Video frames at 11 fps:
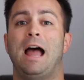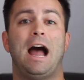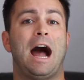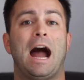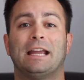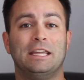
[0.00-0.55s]

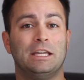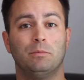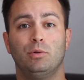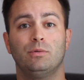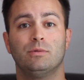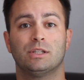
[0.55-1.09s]
hiking
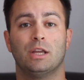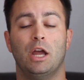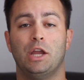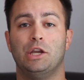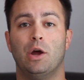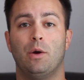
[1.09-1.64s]
boots,
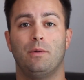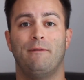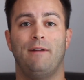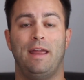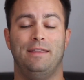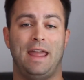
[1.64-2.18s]

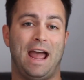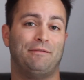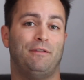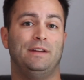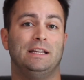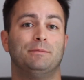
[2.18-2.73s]
and they have
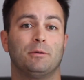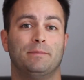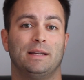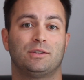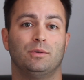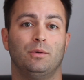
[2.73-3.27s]
a Facebook
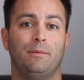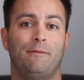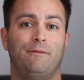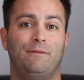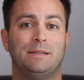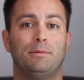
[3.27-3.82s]
pixel,
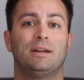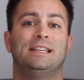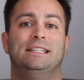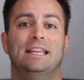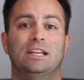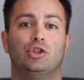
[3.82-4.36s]
Facebook
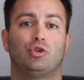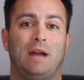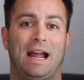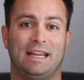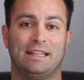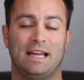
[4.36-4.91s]
is then
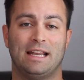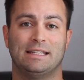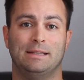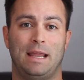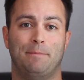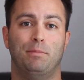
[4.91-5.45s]
tracking that
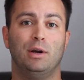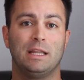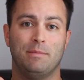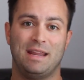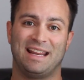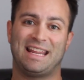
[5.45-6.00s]
and
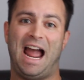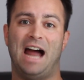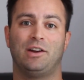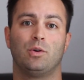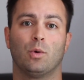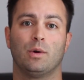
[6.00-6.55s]
putting me in
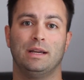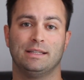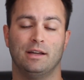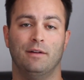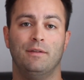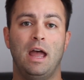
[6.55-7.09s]
categories
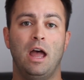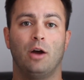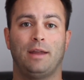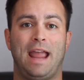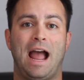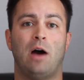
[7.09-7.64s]
of,
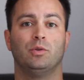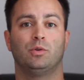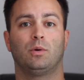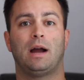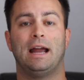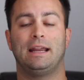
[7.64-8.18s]
okay,
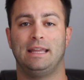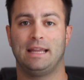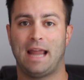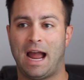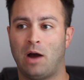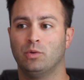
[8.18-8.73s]
outdoor
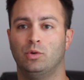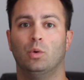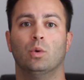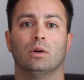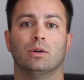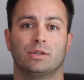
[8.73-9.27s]
hiking,
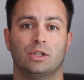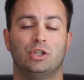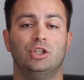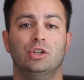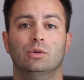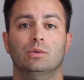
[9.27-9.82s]
outdoors,
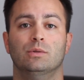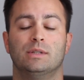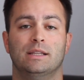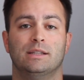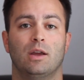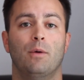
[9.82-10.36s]
shoes.
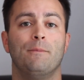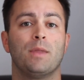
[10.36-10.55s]
And so